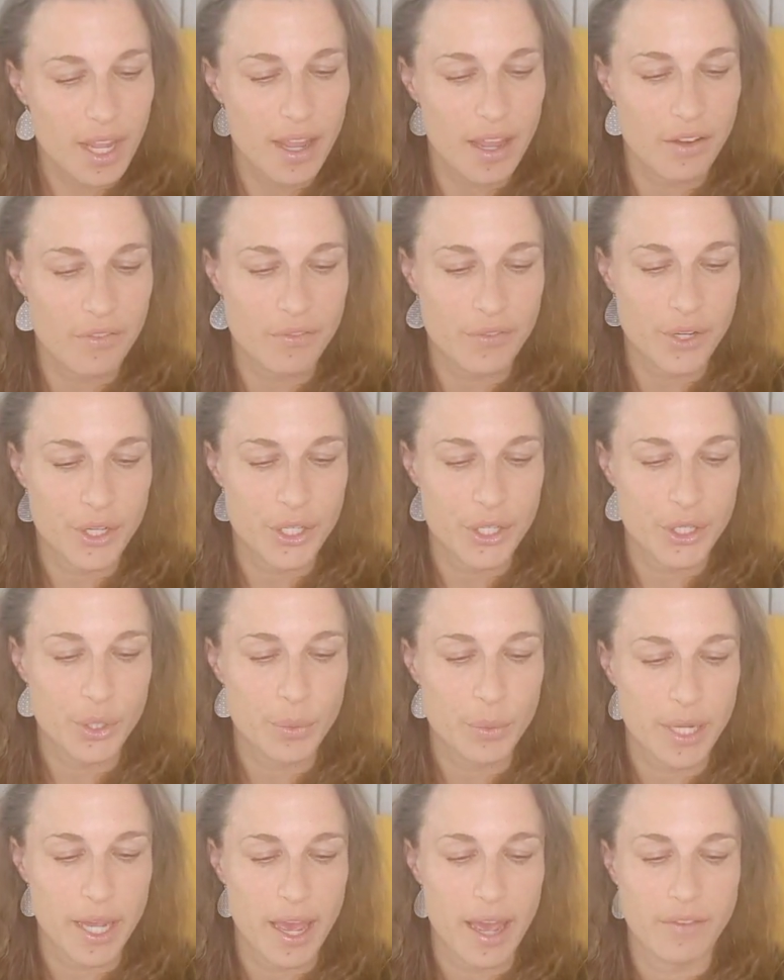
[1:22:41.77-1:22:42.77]
And for
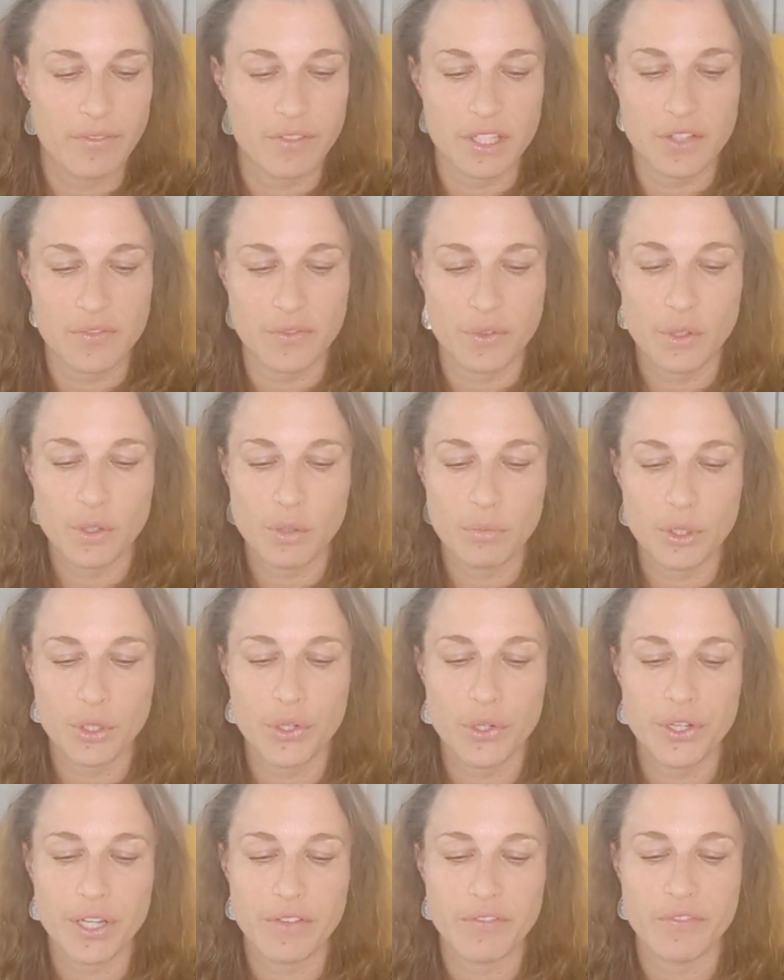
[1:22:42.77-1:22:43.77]
you, we have this full
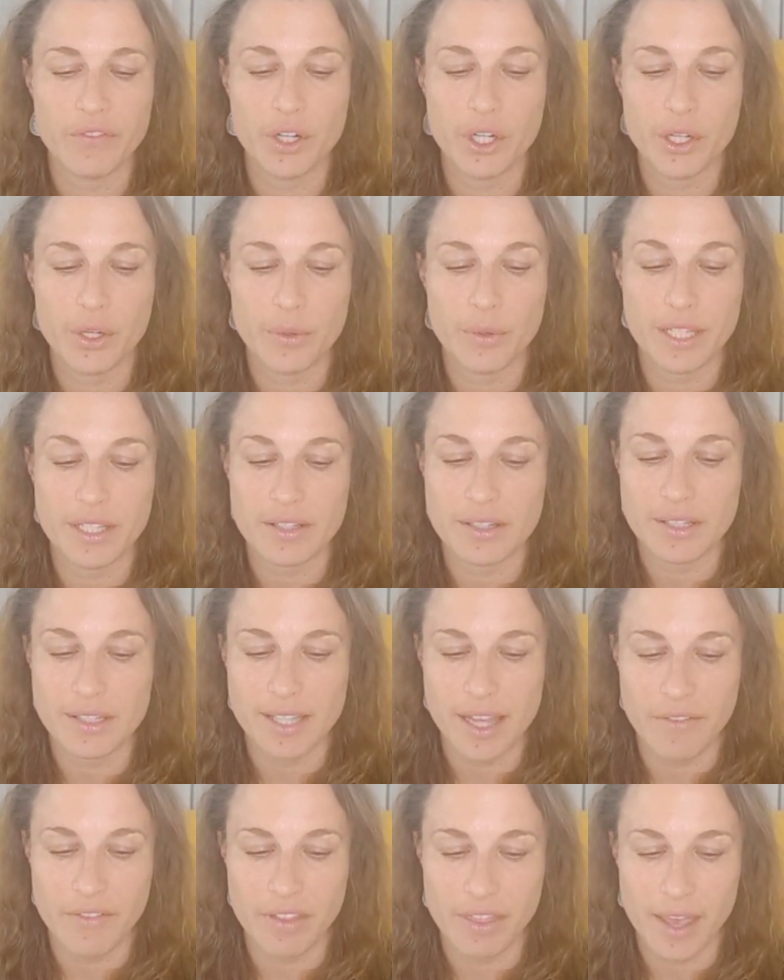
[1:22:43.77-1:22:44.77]
moon in Virgo in your
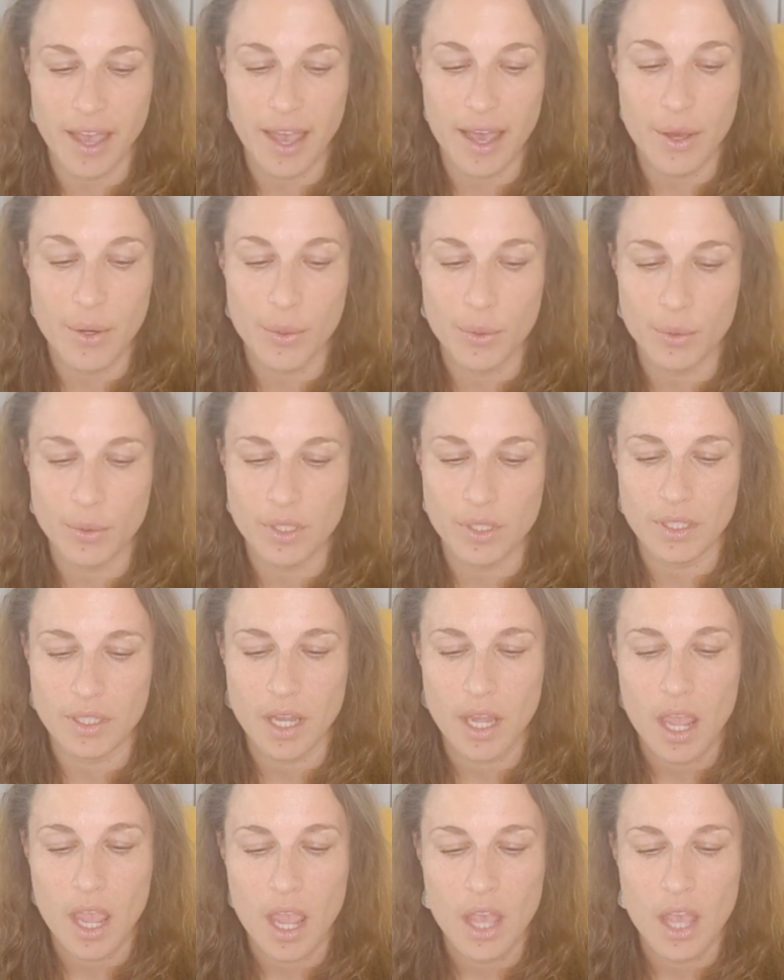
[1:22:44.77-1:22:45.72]
seventh house.